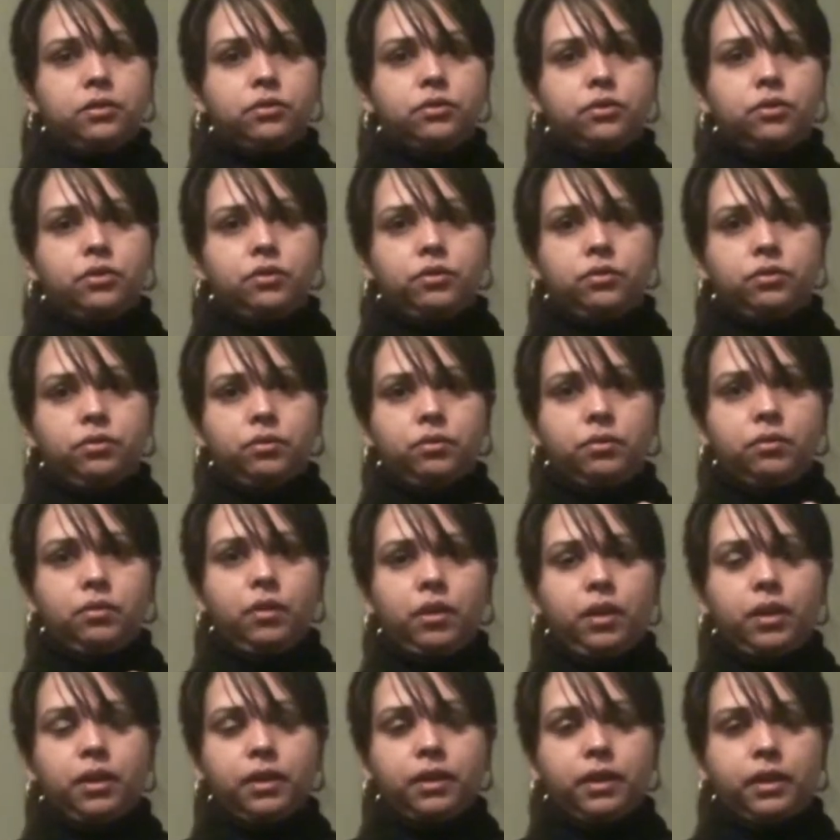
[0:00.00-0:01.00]
just to
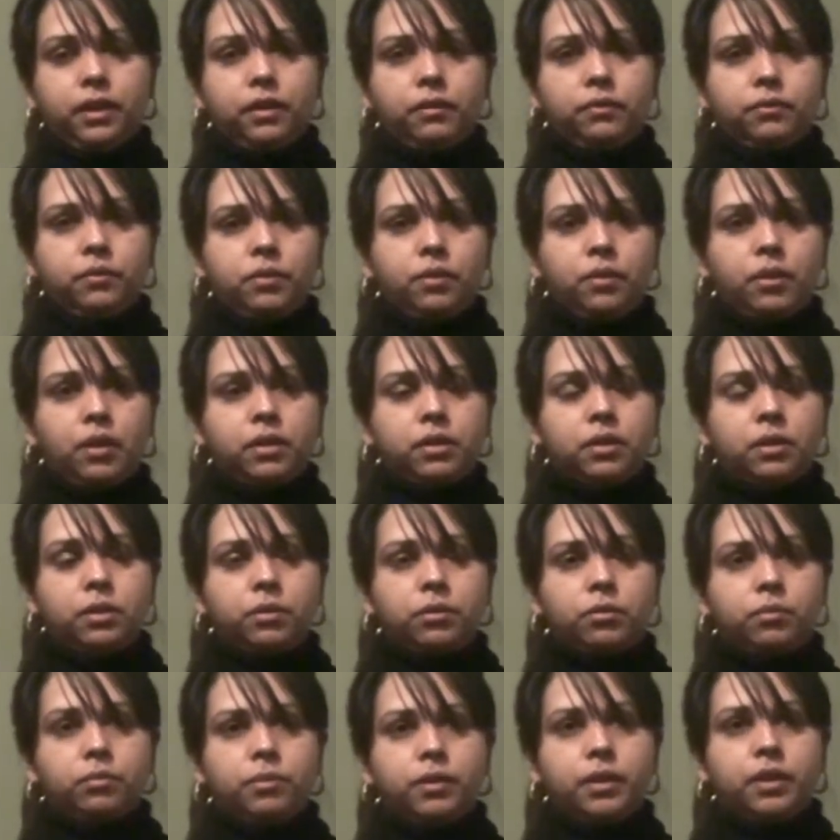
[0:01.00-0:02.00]
give you a
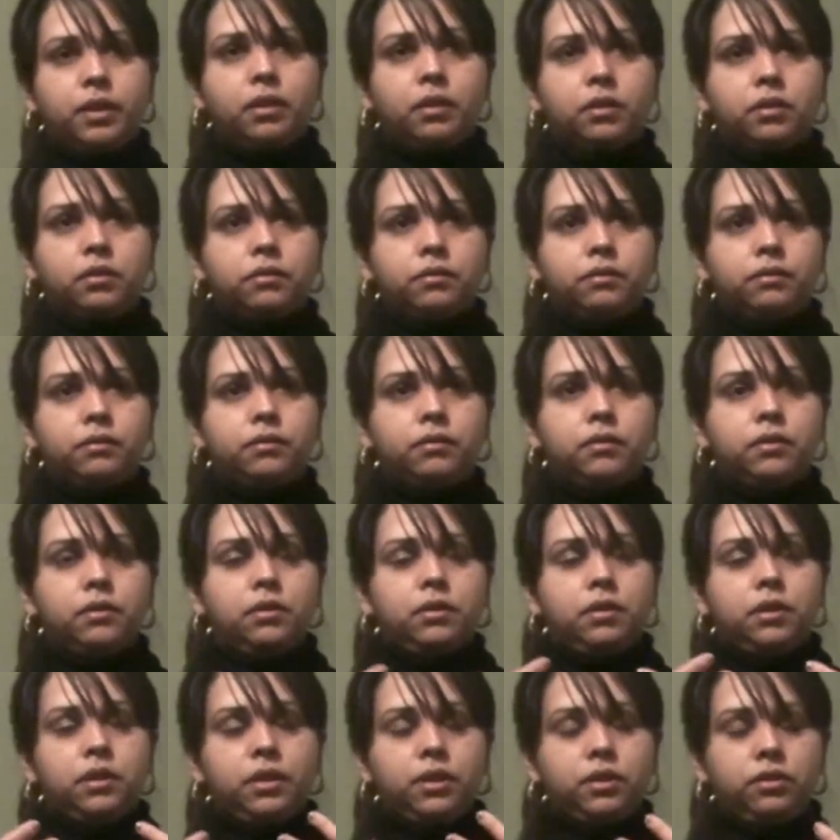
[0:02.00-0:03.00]
little bit of
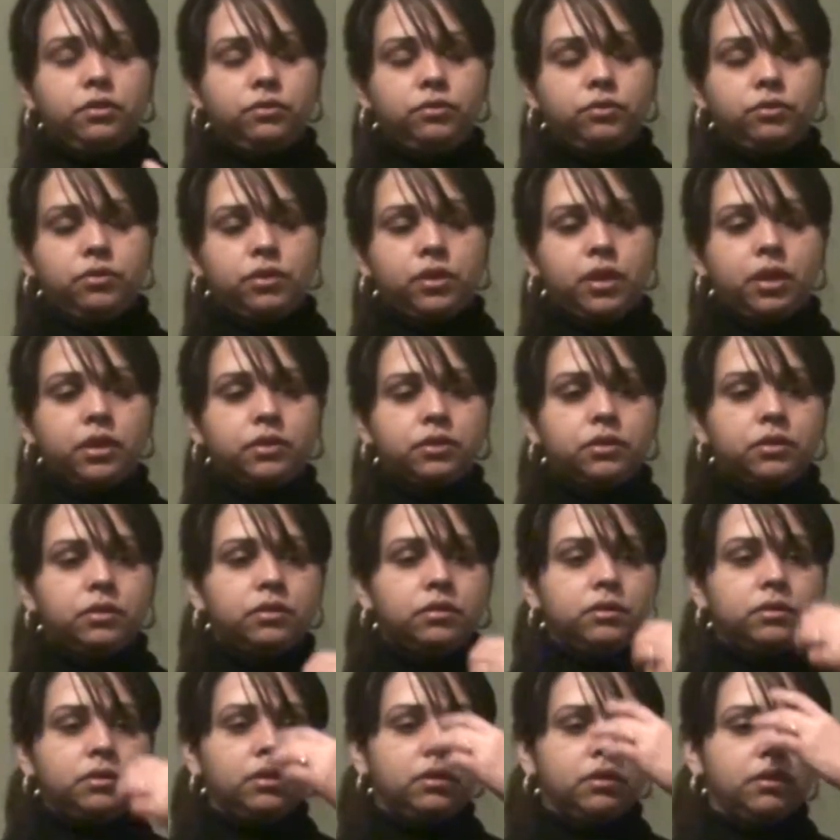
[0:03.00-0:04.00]

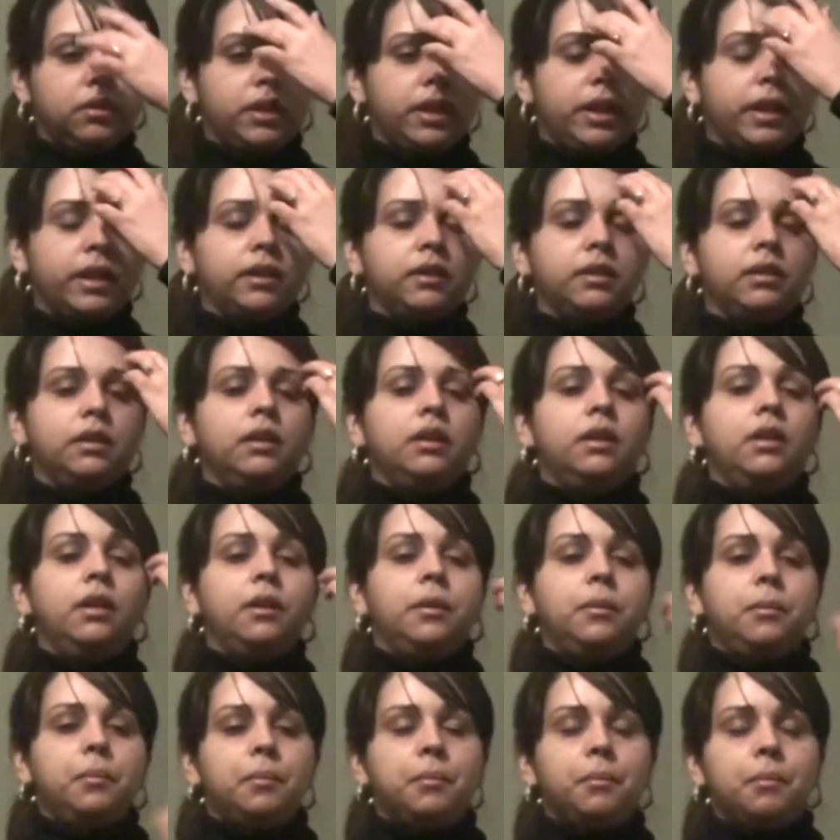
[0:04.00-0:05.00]
instructions on that,
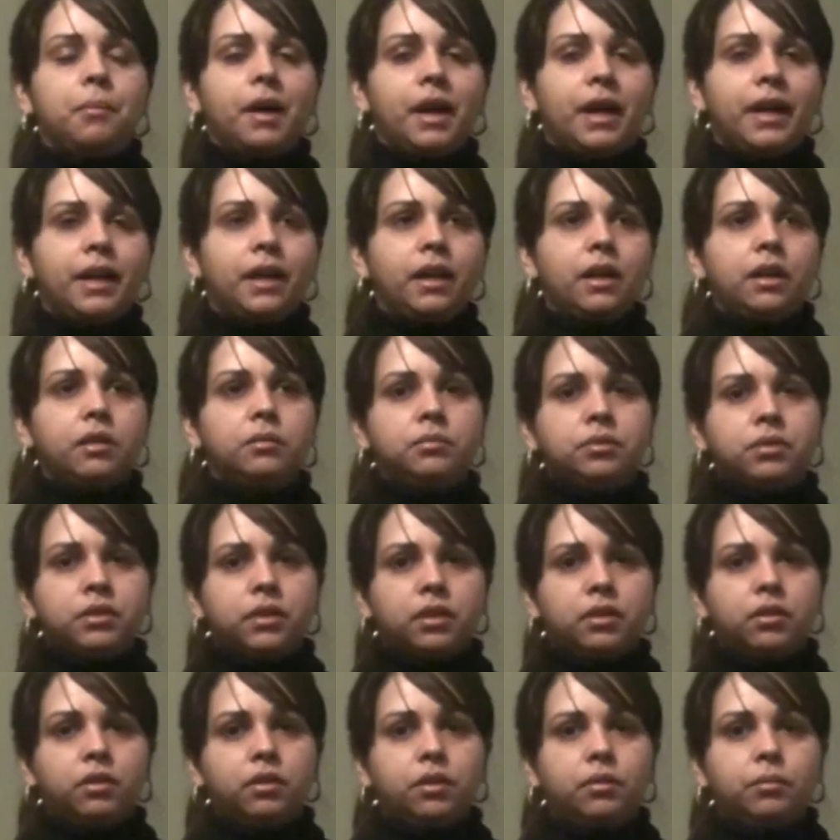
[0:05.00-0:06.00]
my arms
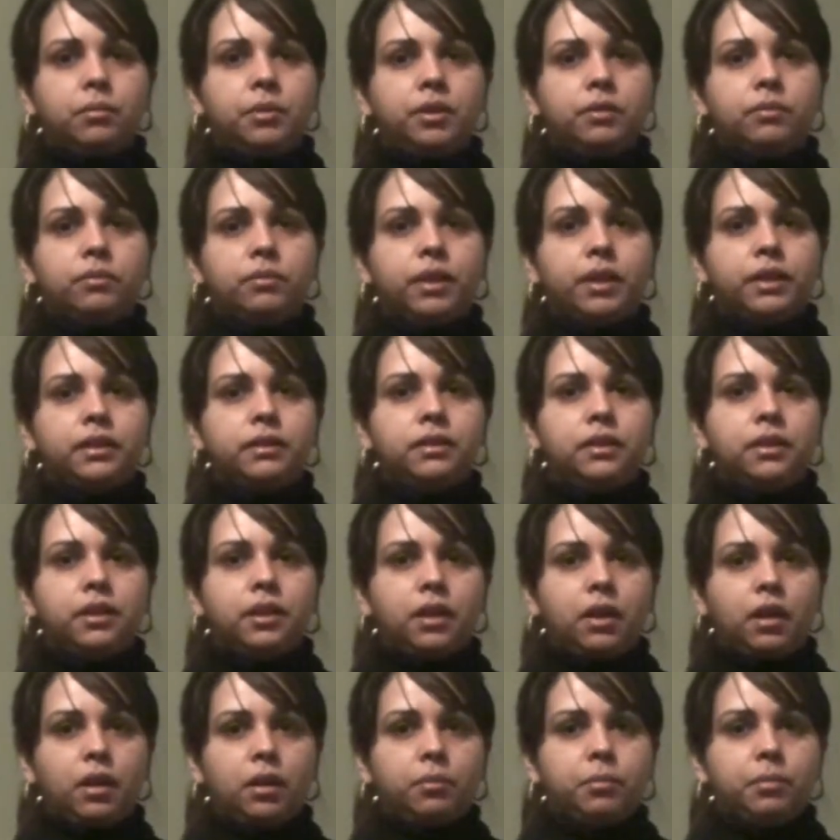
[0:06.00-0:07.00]
are going to be raising
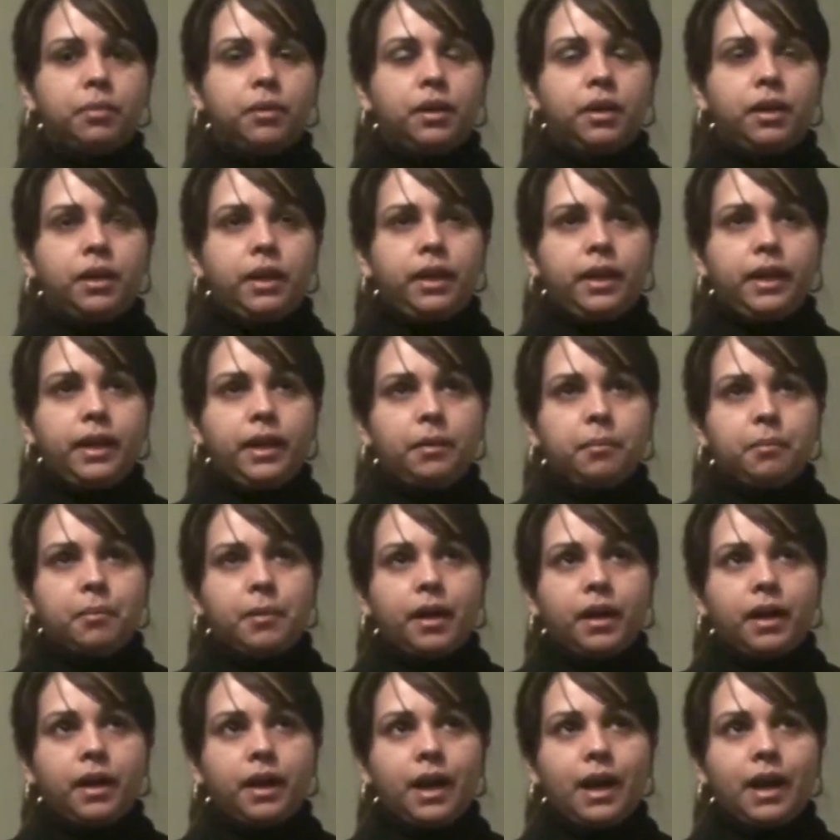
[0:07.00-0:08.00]
up, and
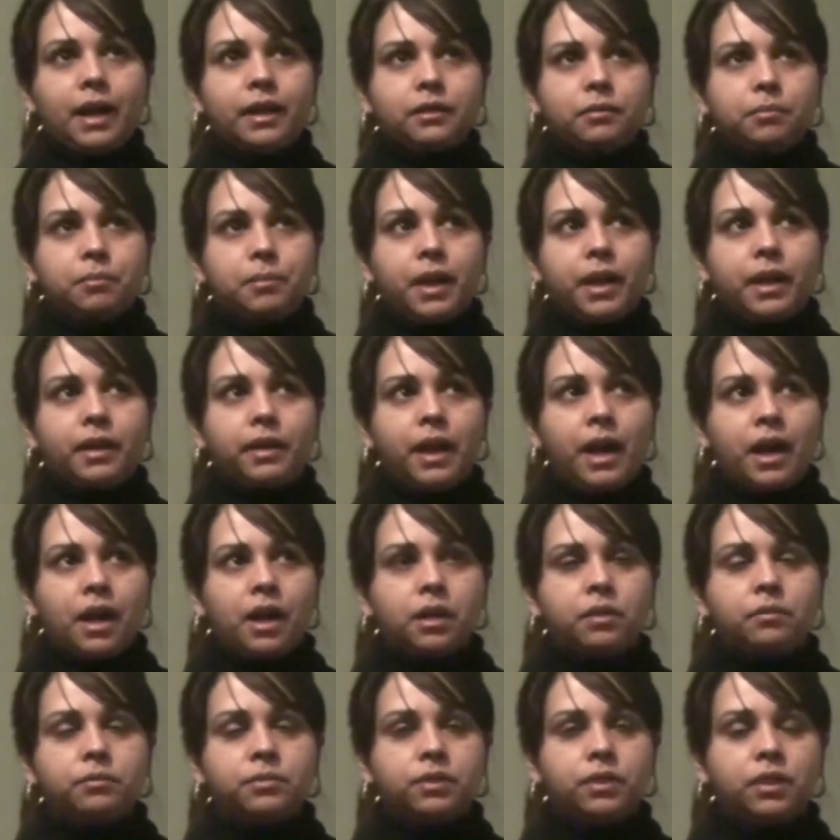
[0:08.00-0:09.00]
as my
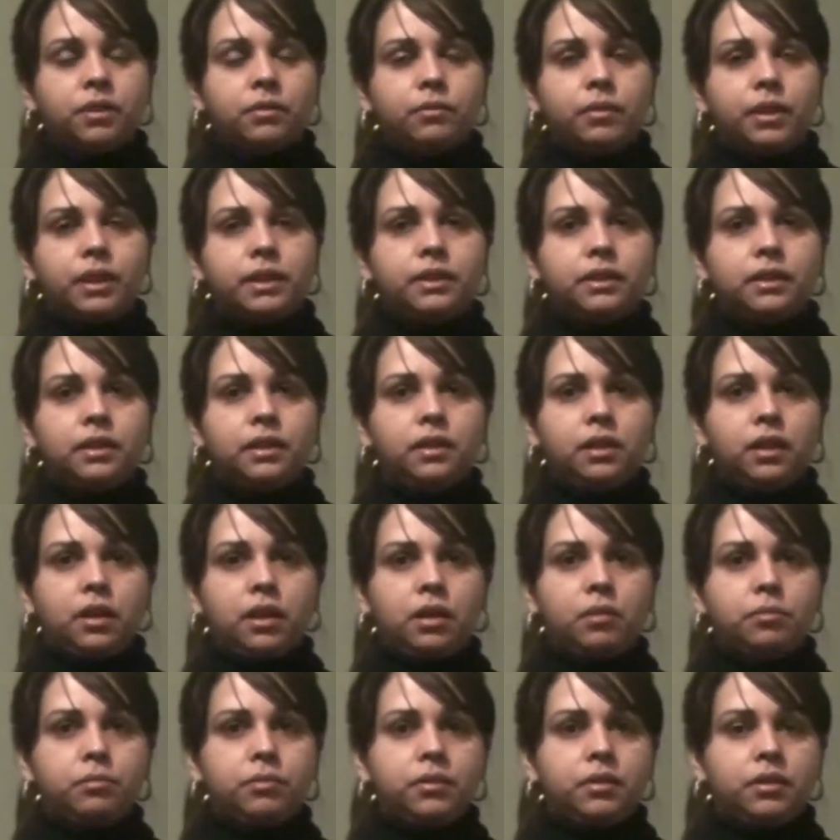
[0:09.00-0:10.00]
arms are raising
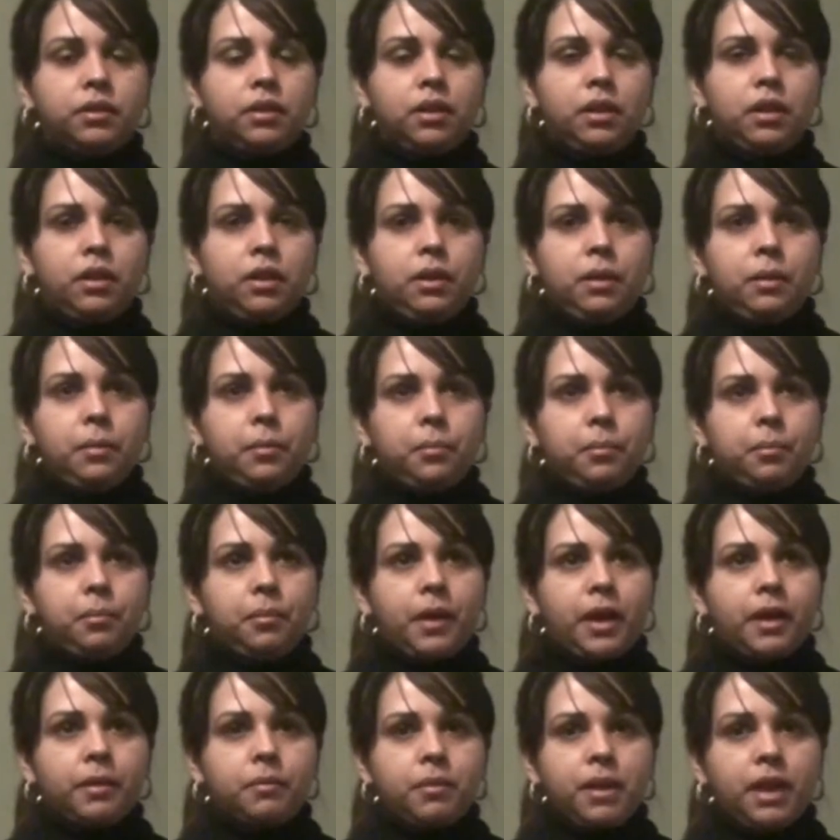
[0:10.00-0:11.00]
up,
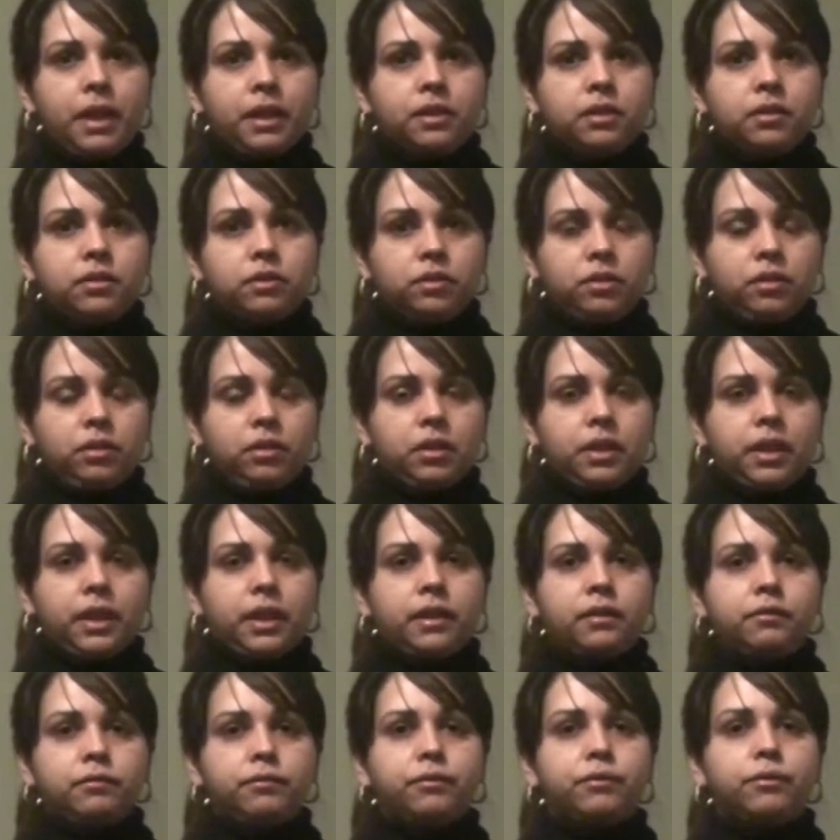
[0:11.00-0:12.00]
my belly is going to
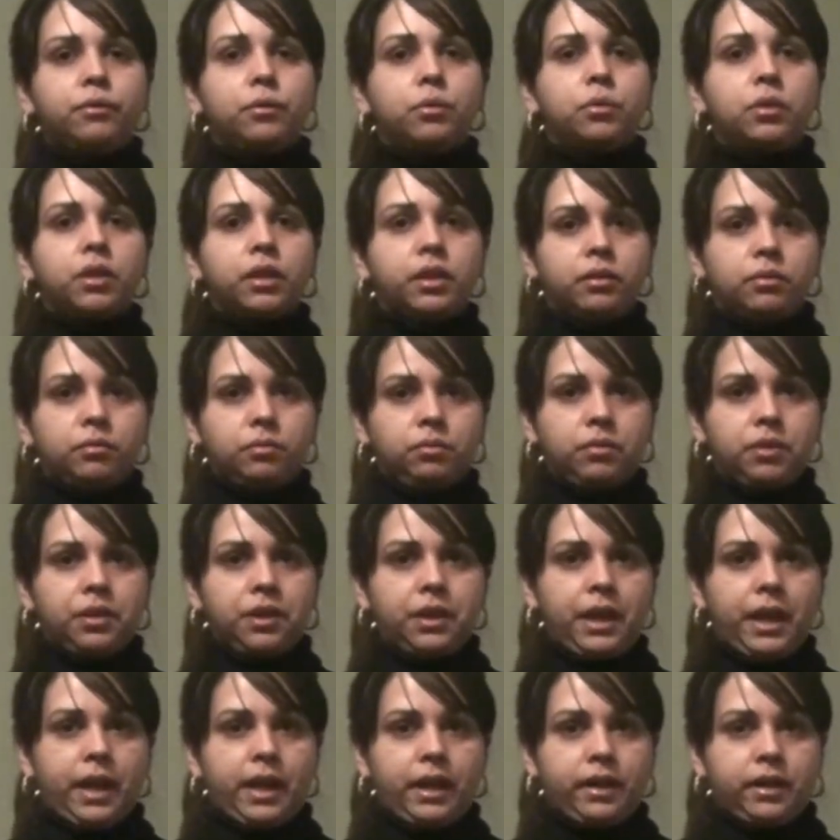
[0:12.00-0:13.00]
get fuller
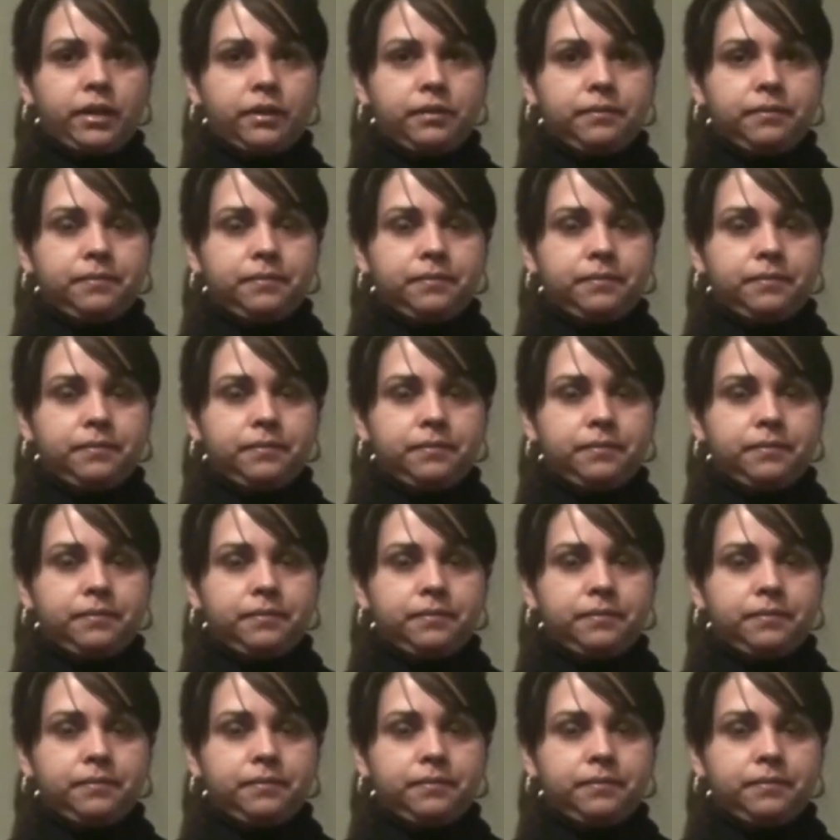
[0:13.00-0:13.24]
with air.